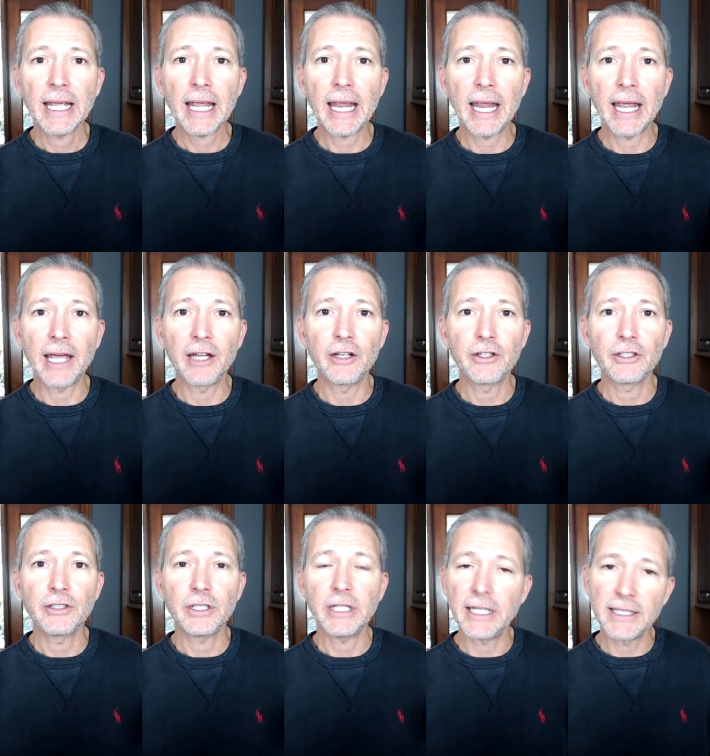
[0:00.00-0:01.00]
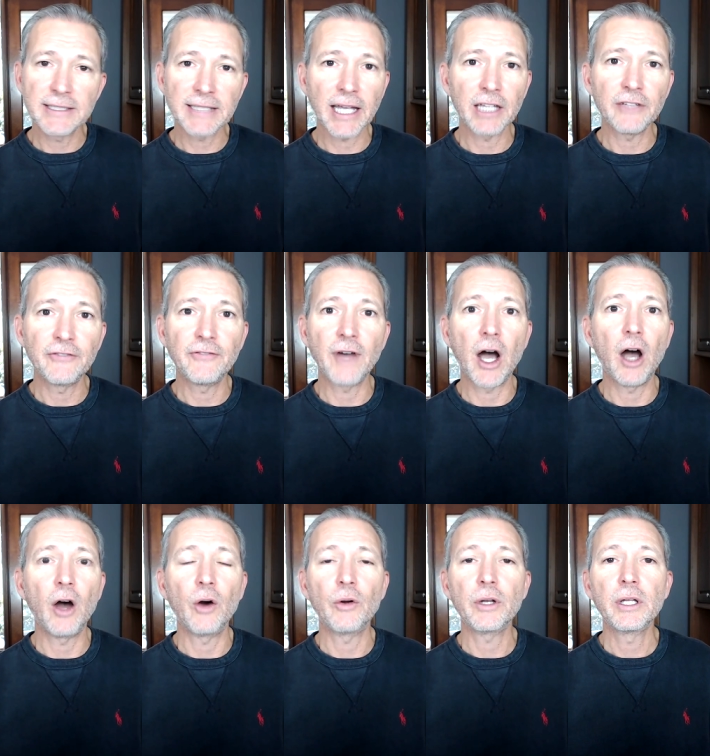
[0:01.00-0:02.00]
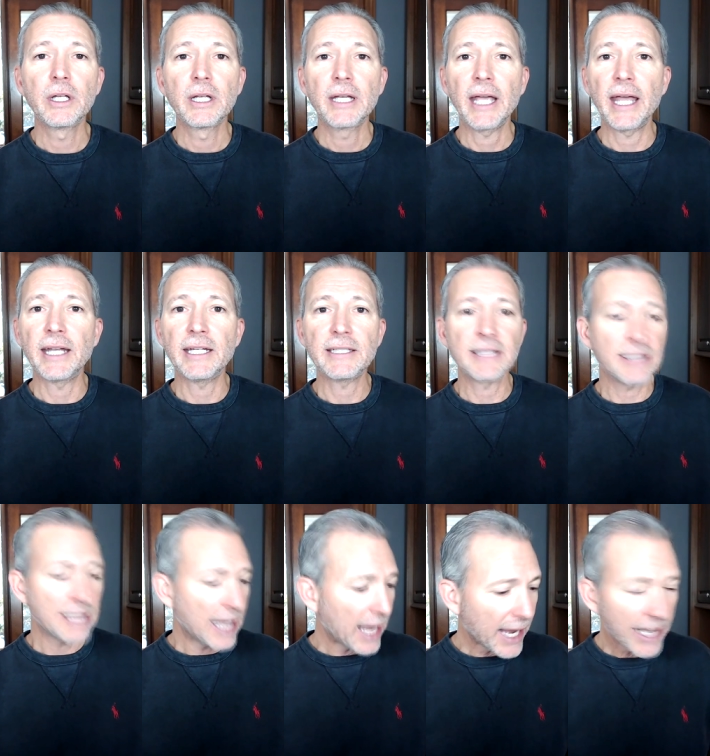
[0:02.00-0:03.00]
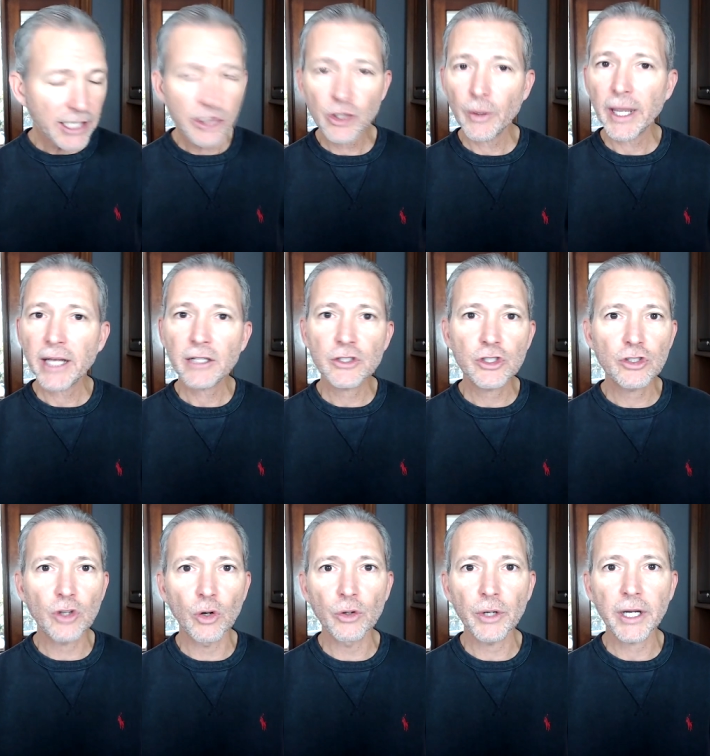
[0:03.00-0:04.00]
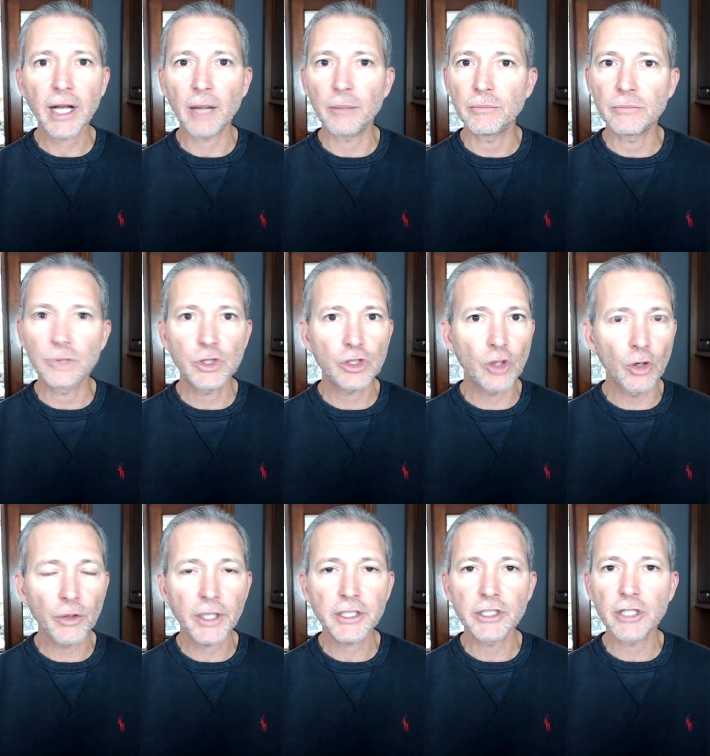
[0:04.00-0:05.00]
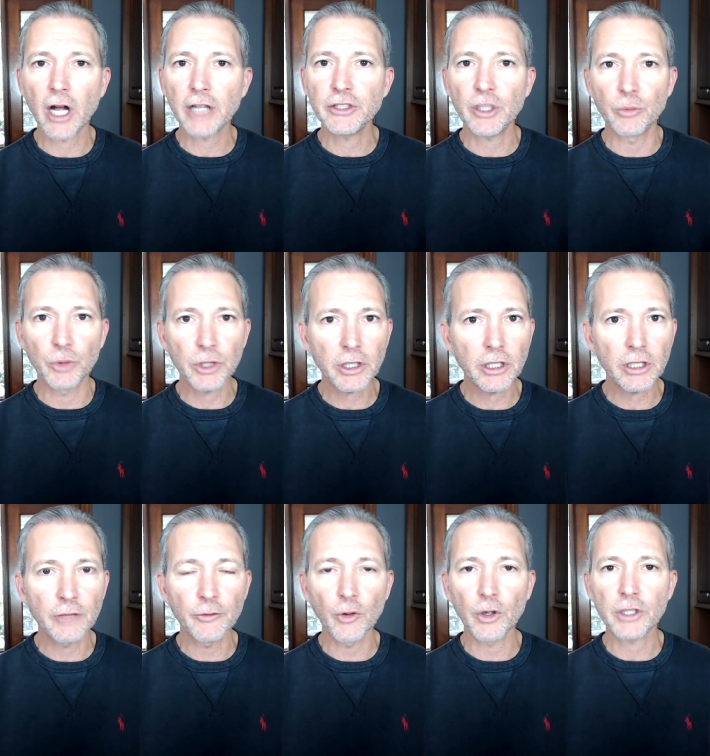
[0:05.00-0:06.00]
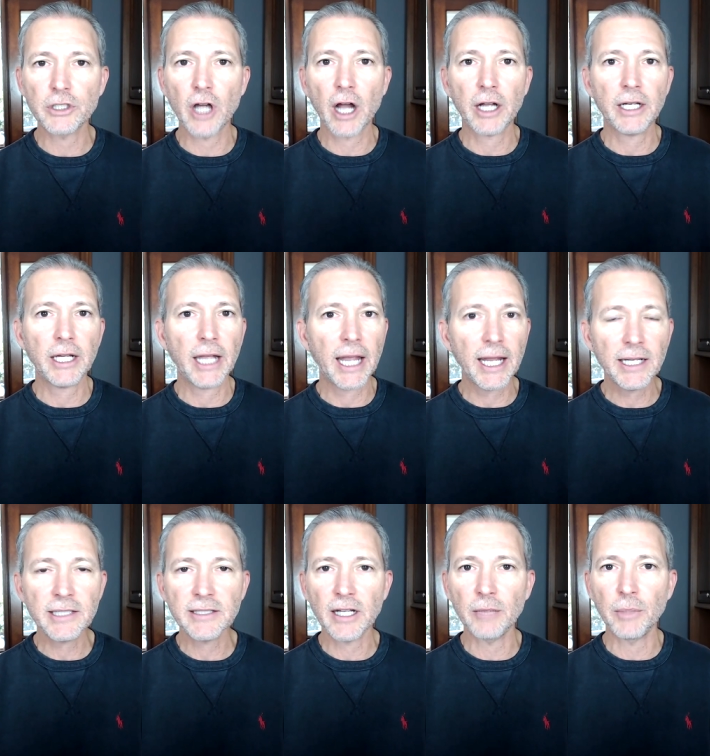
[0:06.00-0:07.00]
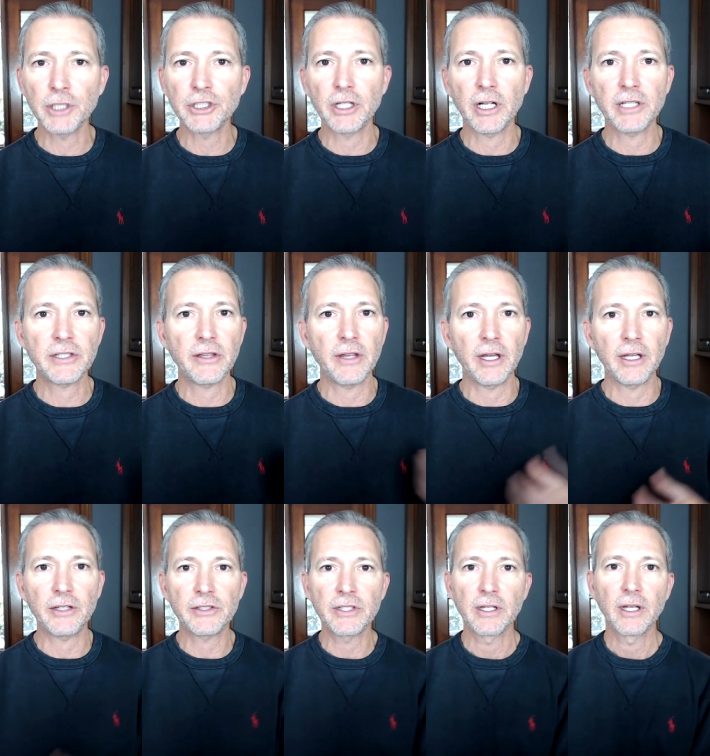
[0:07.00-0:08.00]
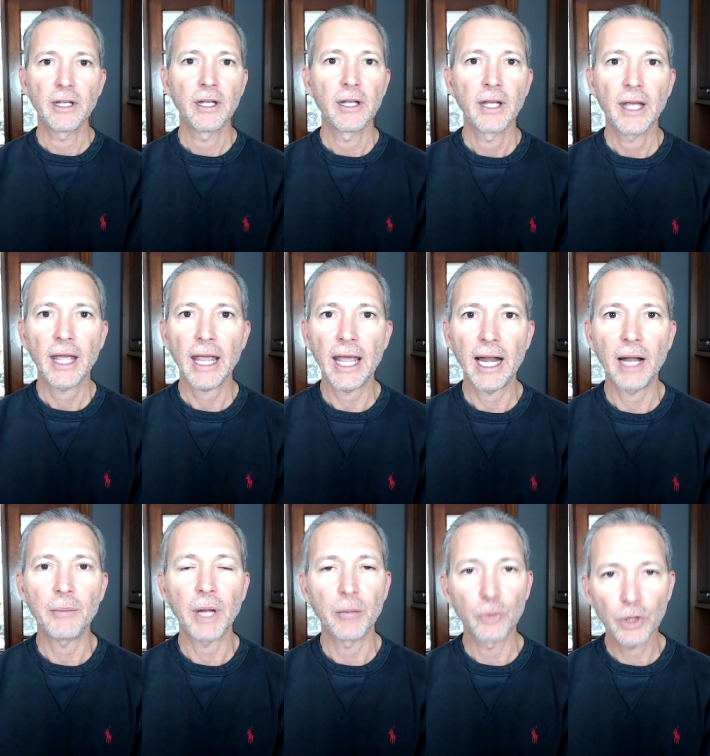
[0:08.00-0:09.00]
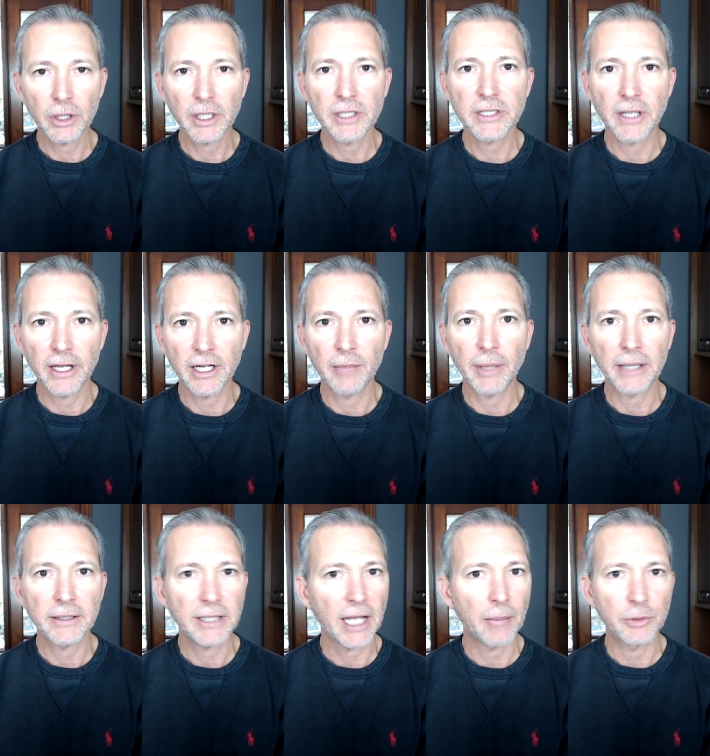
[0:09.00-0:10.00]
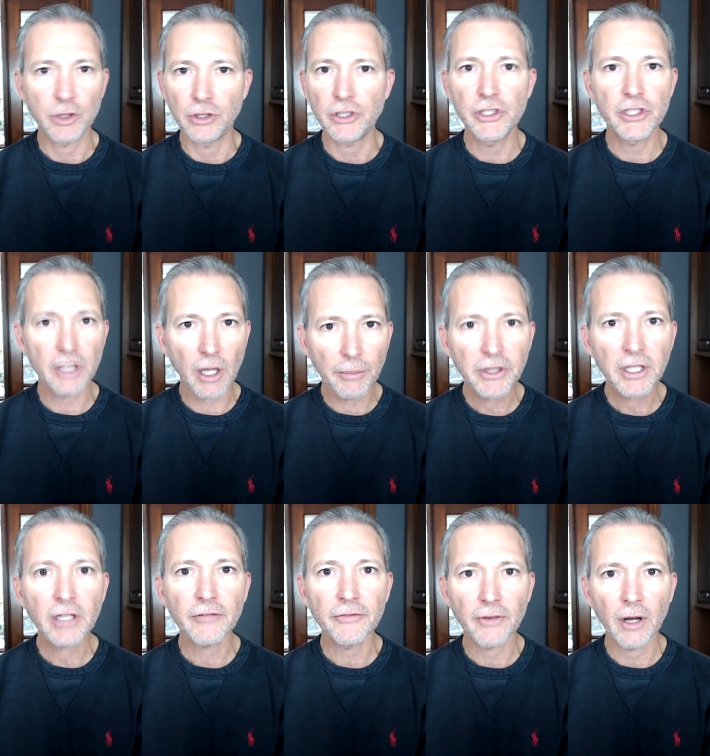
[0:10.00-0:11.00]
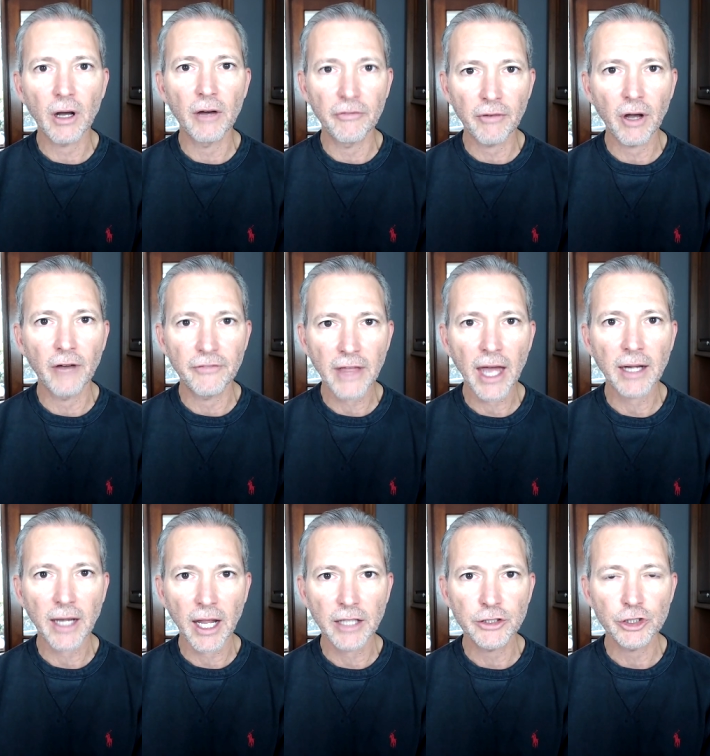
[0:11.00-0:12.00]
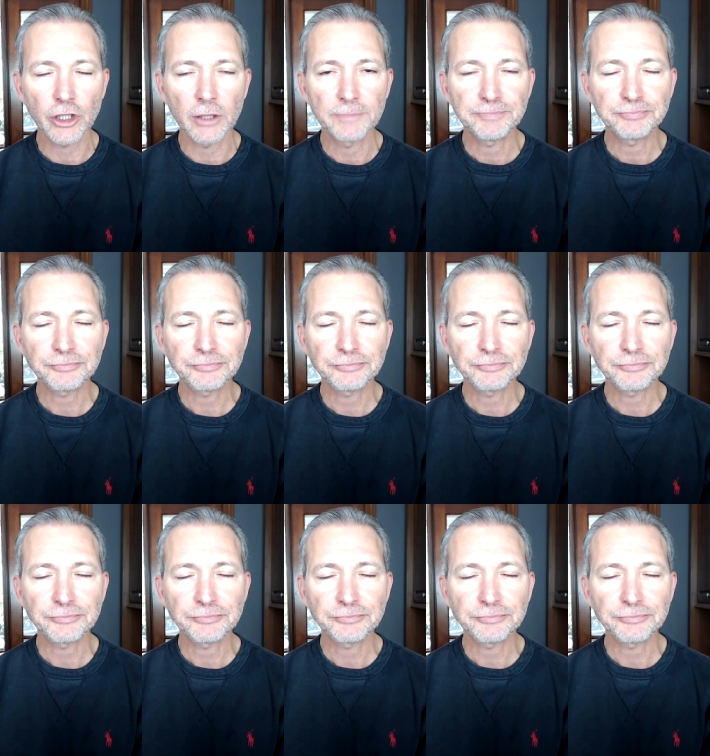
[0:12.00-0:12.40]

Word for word: And he gets on the phone and he says, "Hey, Joanna, so great. I'm so great to talk to you. I'm really looking forward to talking to you. Andy said a bunch of nice things, and I'm, I'm really excited about the opportunity." Just something of, of, of that nature.